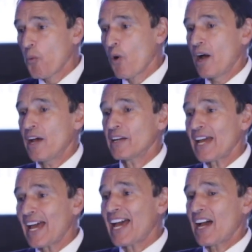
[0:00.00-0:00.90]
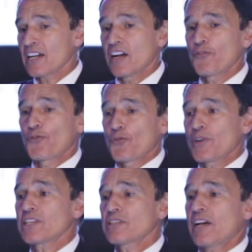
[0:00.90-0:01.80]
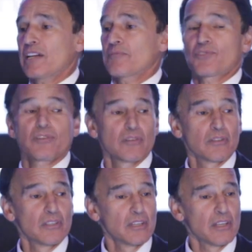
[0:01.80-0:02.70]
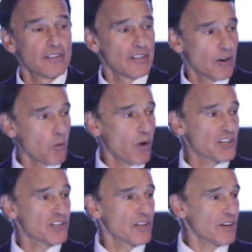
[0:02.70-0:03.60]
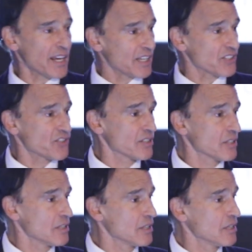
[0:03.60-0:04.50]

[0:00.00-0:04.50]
1 out of 3 times, they don't wash their hands.